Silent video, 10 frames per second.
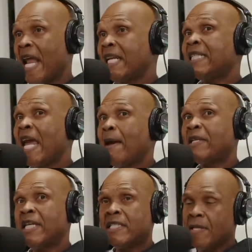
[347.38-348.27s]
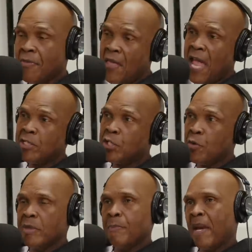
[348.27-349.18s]
and I tapped yeah. into that
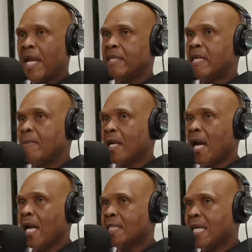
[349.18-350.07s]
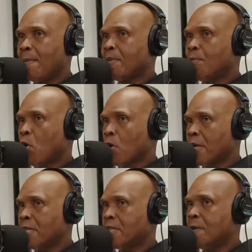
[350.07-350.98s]
during the pandemic. I yeah. tapped more
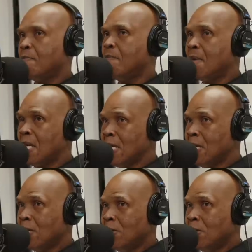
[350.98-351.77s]
into me